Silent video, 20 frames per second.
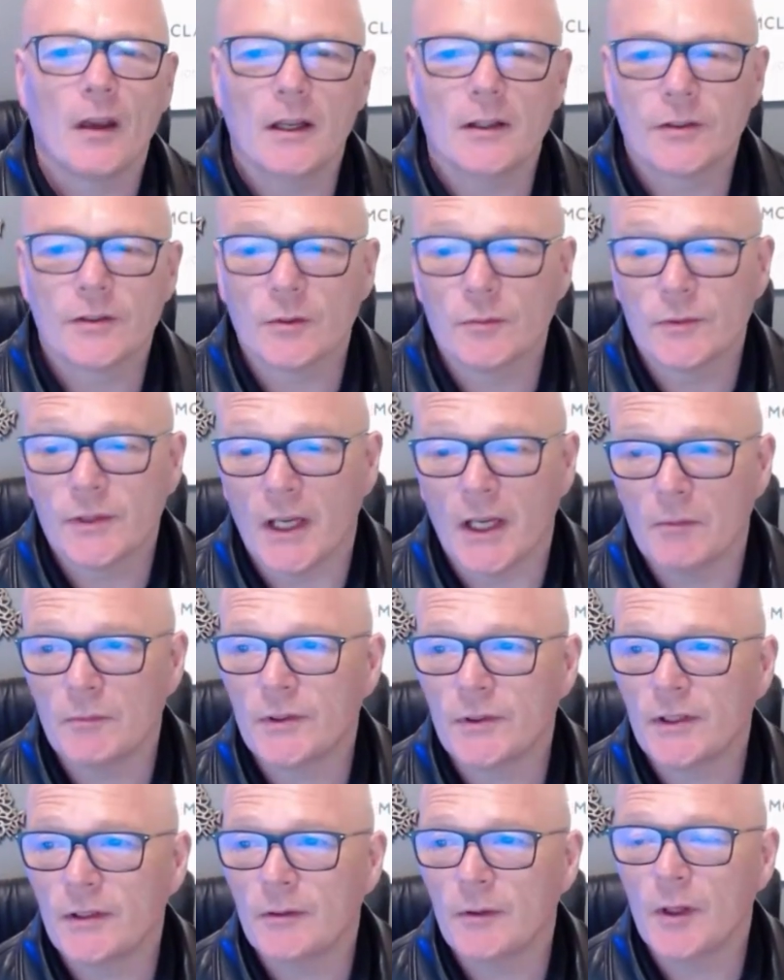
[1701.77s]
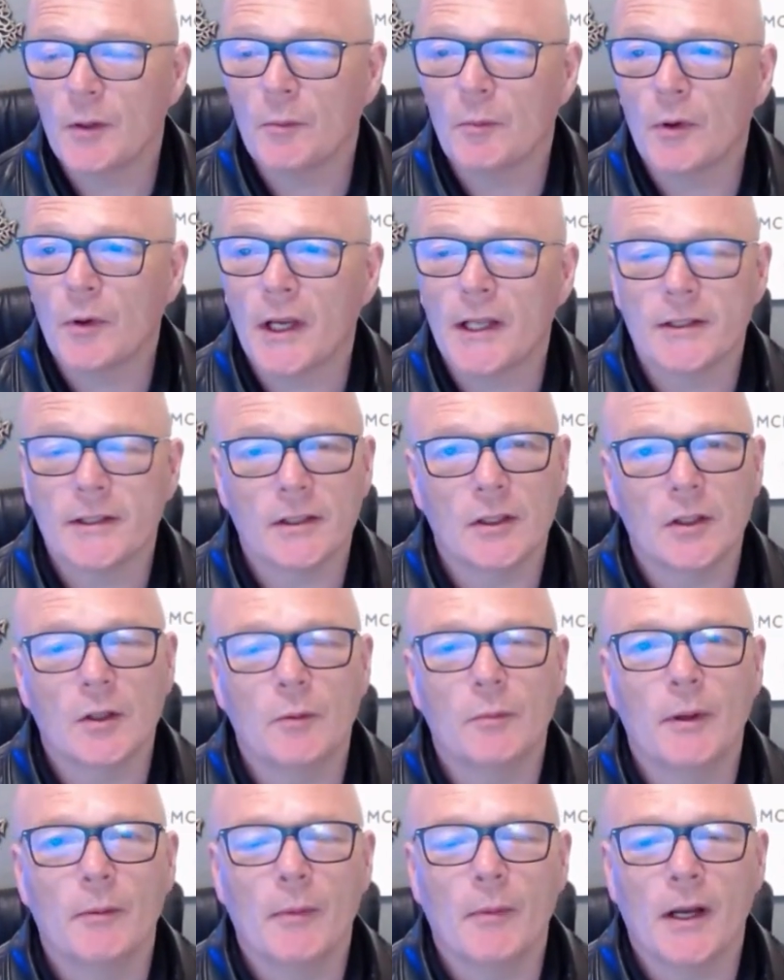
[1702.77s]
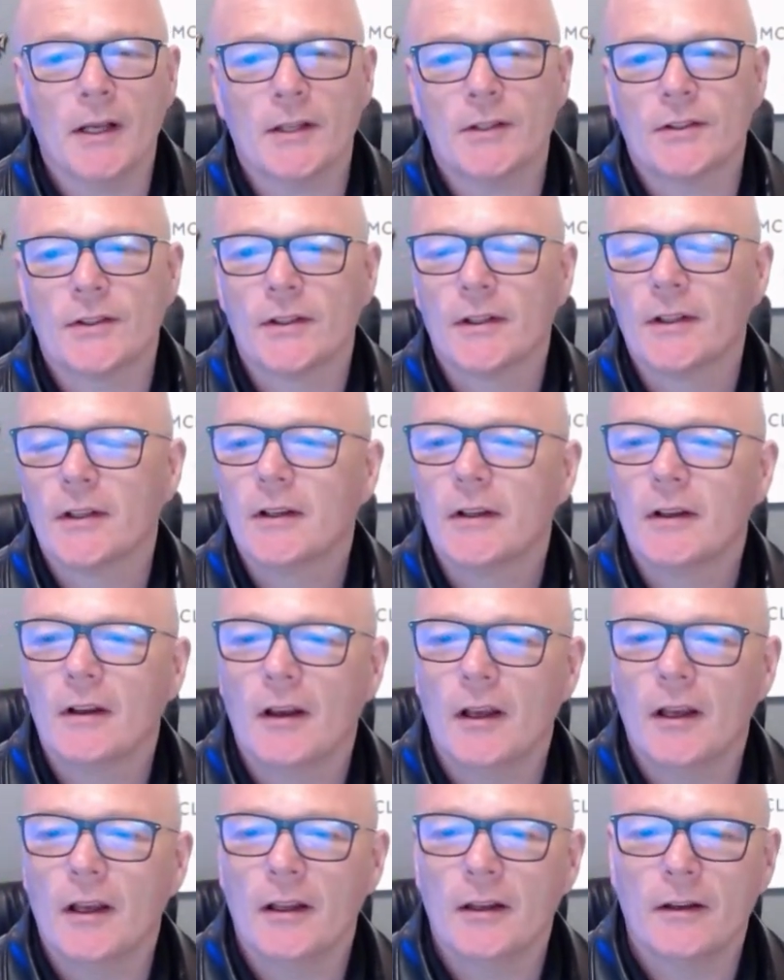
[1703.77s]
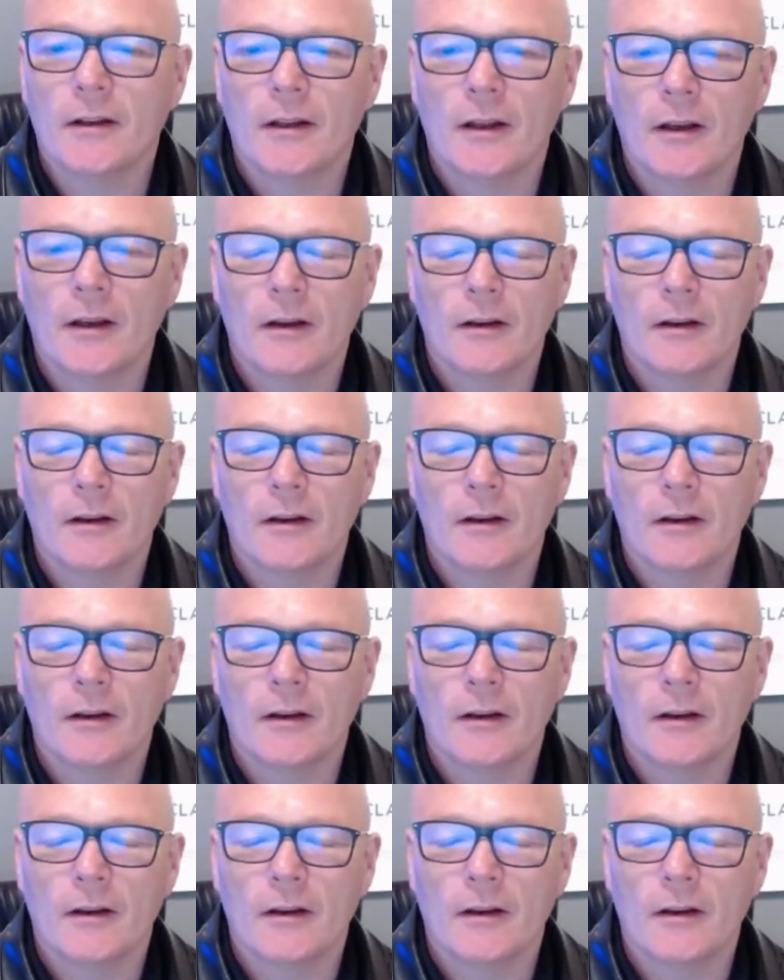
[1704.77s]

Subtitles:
And sometimes your brain's a little bit mashed, and